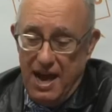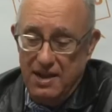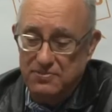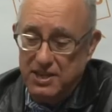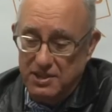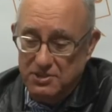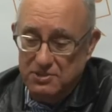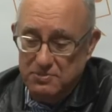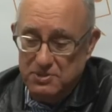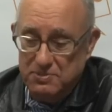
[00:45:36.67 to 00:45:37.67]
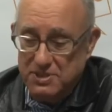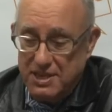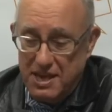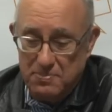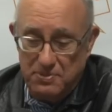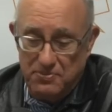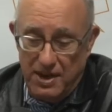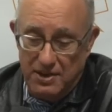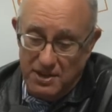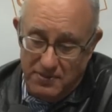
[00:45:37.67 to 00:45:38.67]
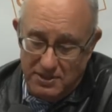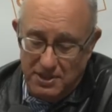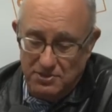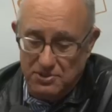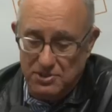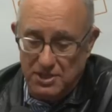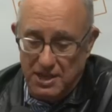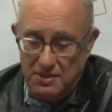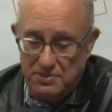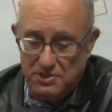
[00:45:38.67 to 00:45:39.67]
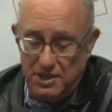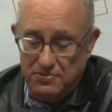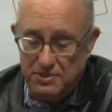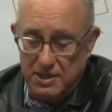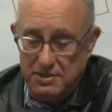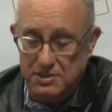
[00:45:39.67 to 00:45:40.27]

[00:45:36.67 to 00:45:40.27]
I have tenure, which means I can't be fired. I've had tenure since I came to Stanford in 1979.